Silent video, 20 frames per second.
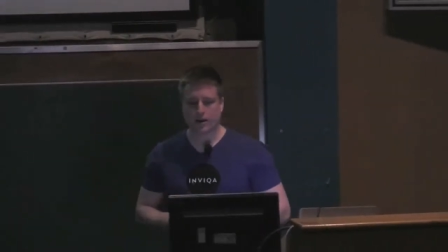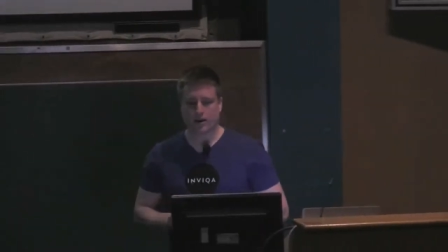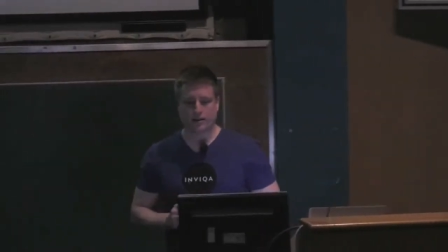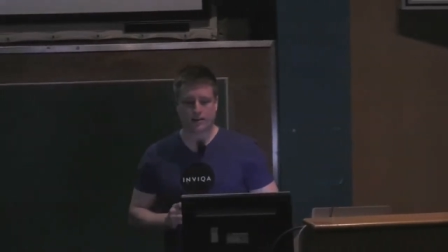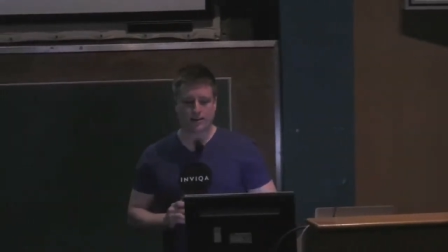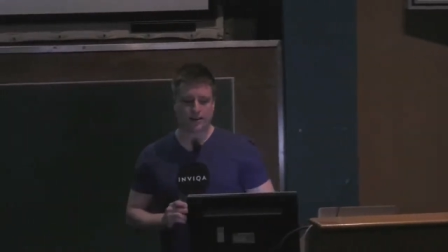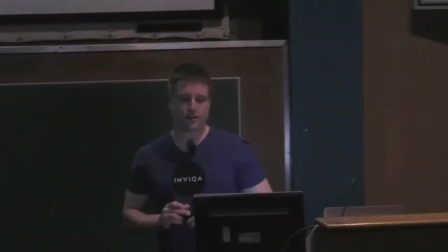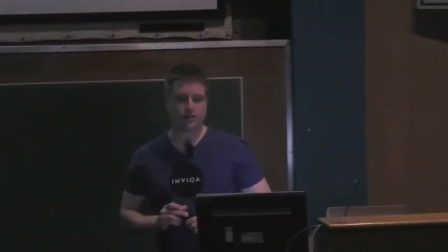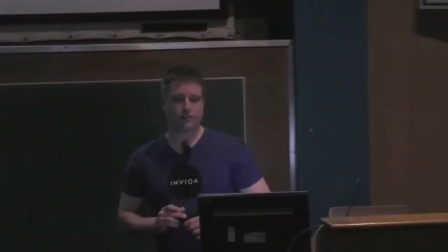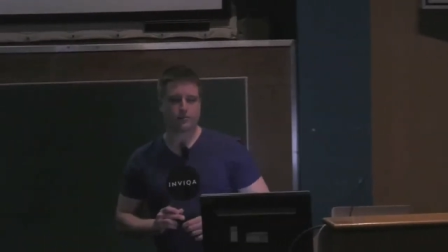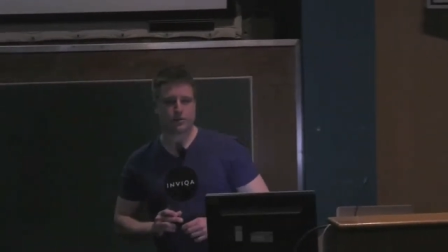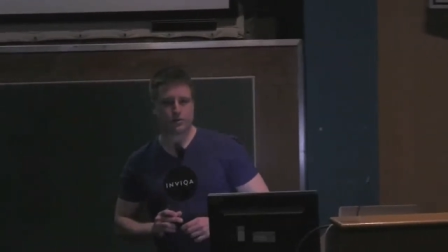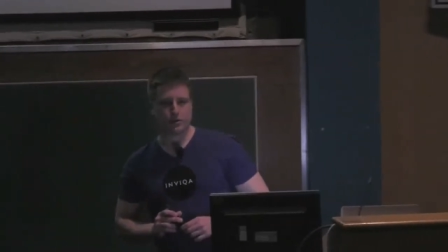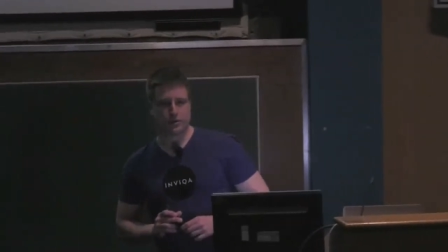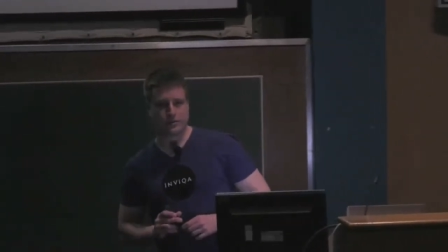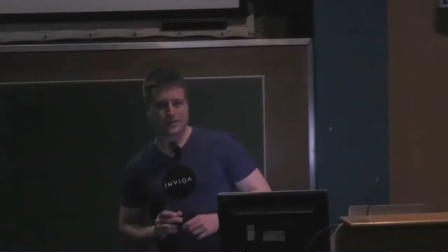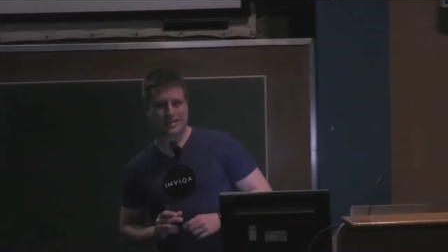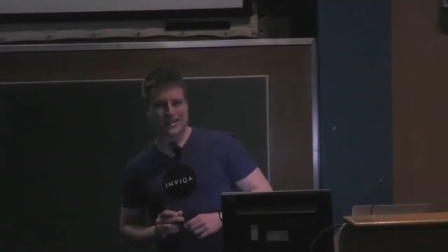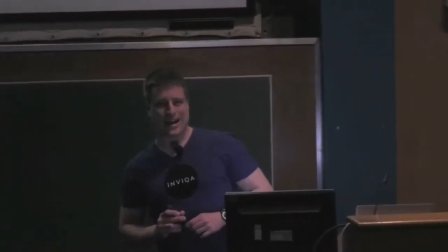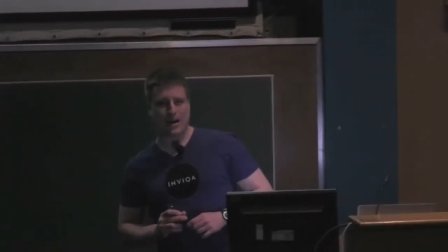Set
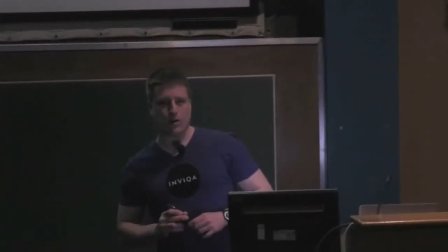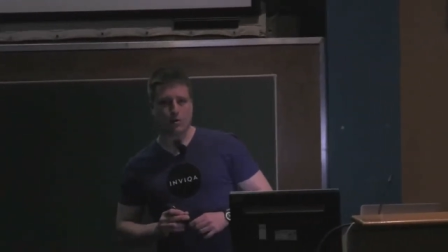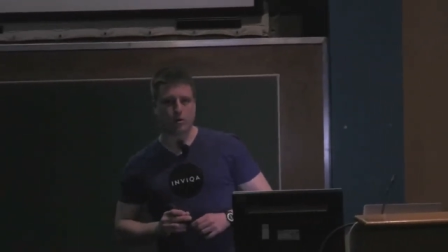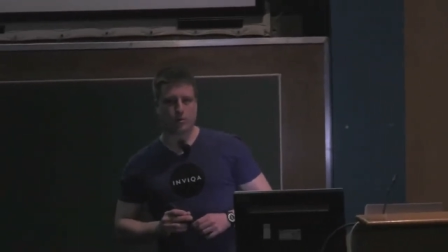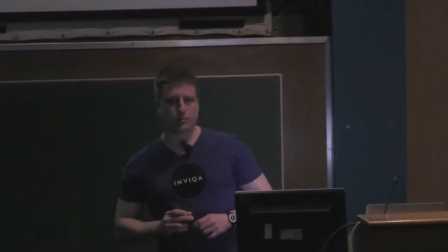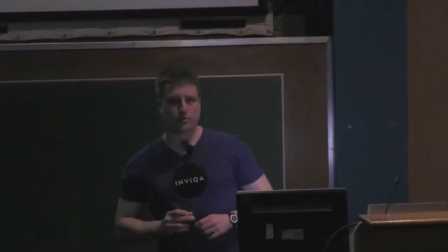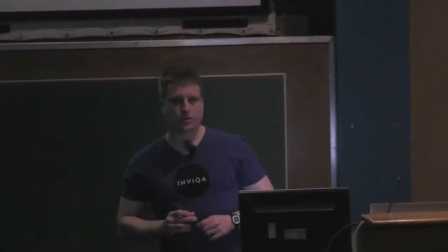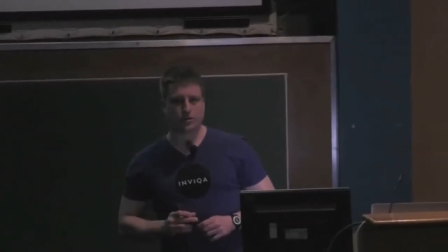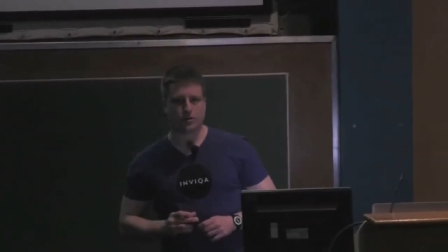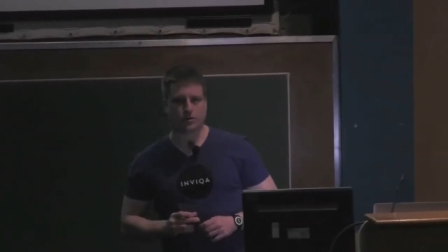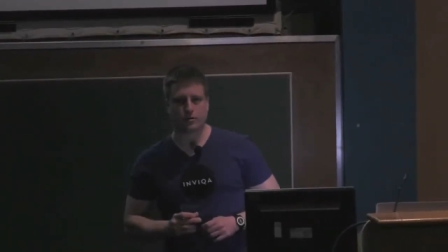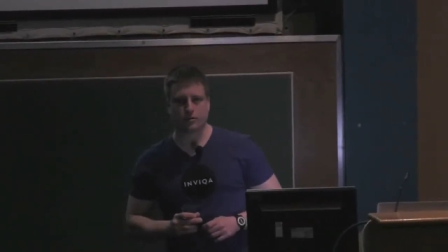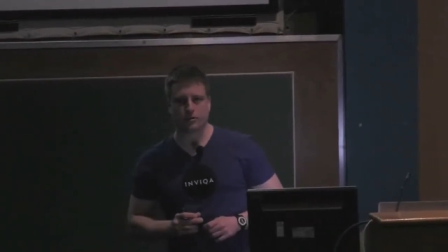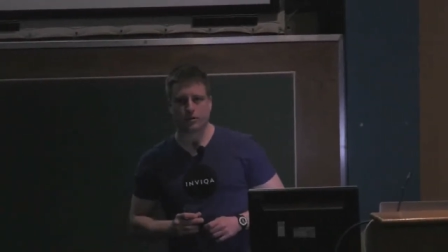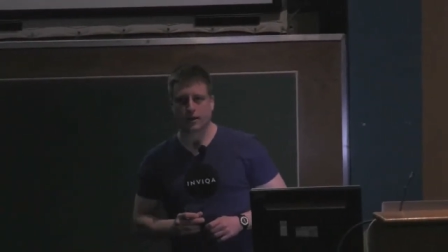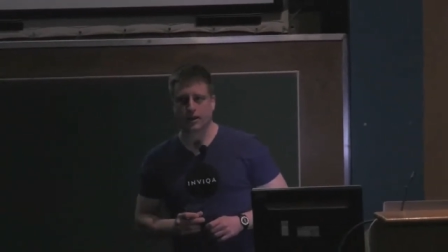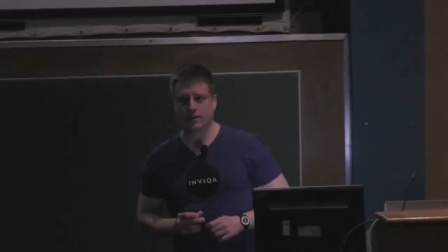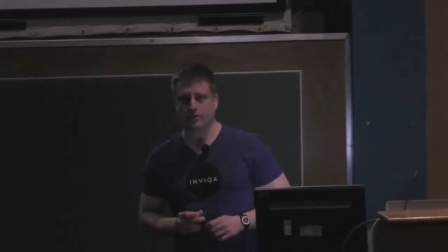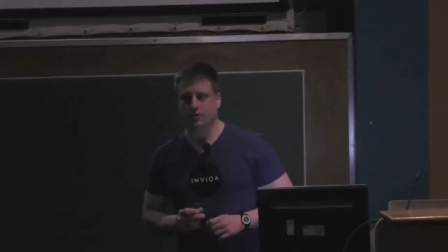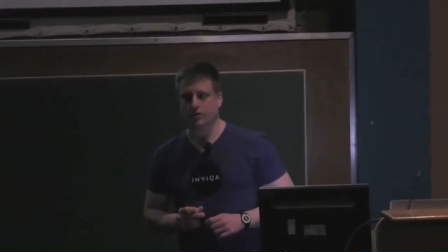upstream is now optional
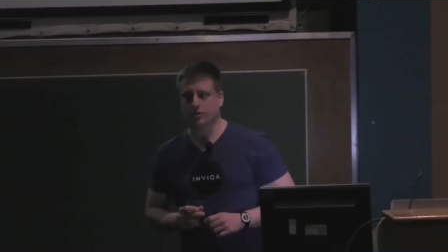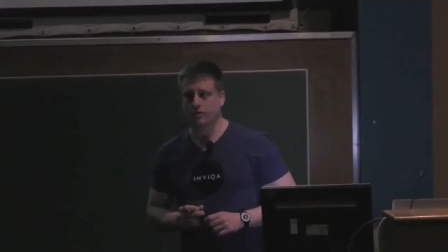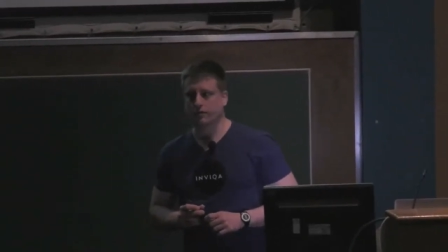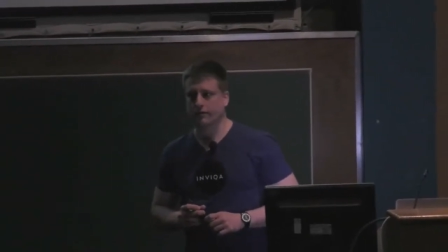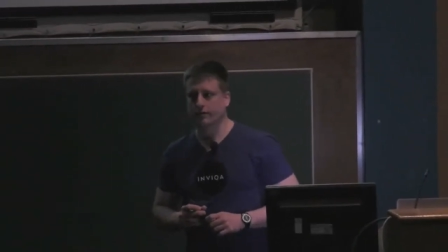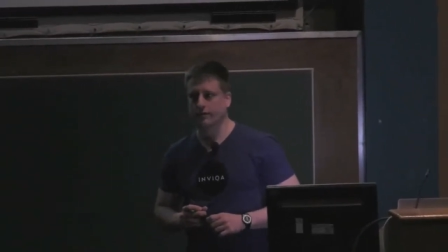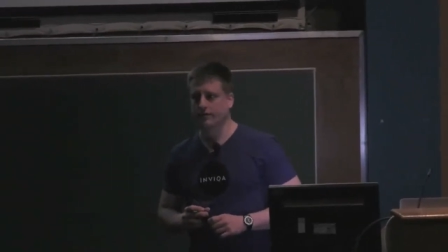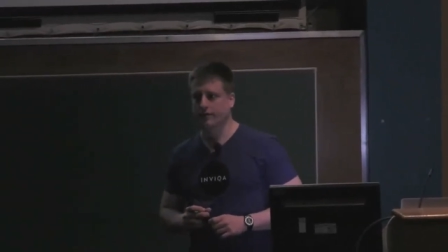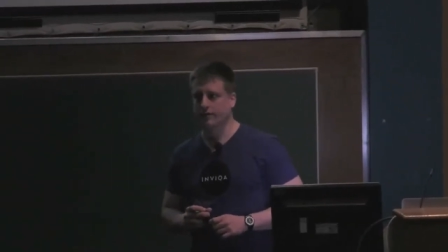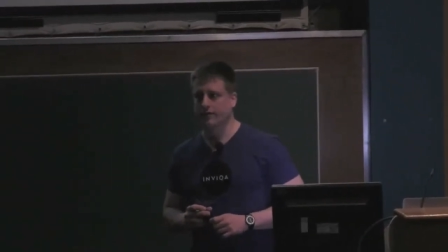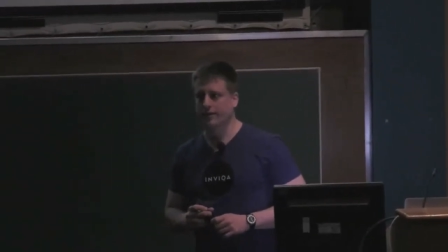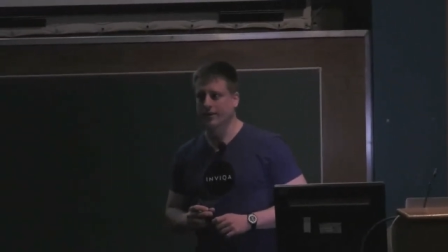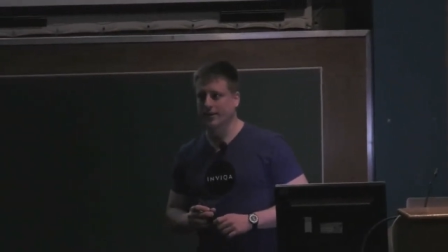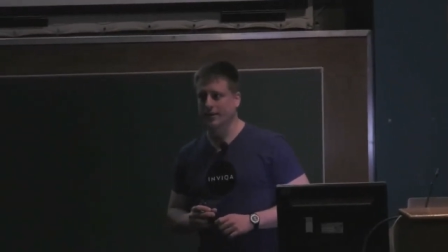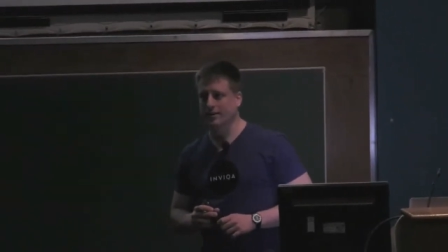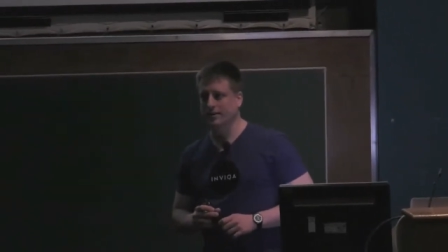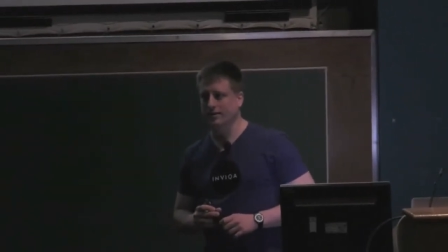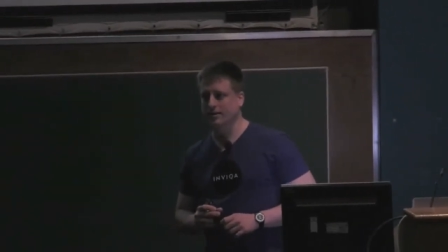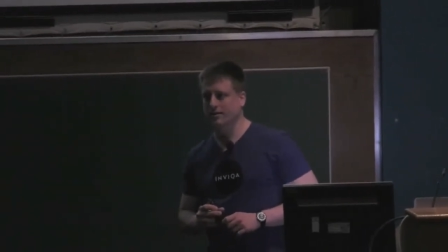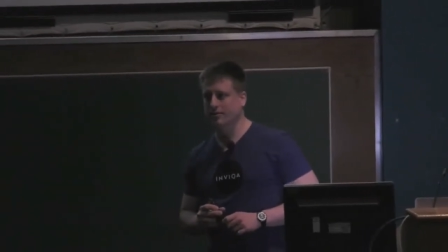as of
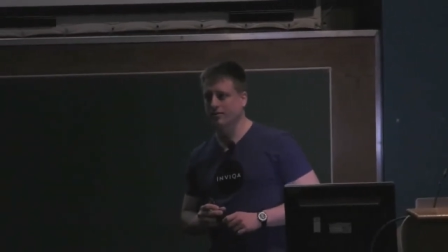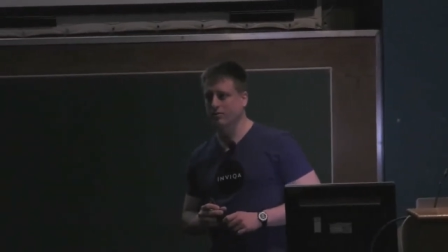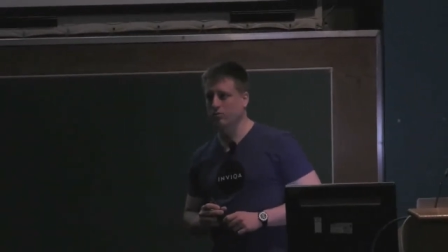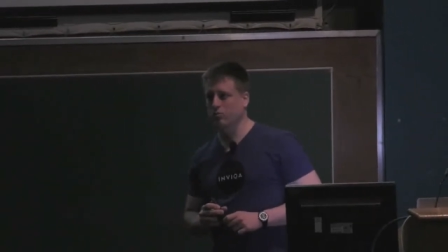Git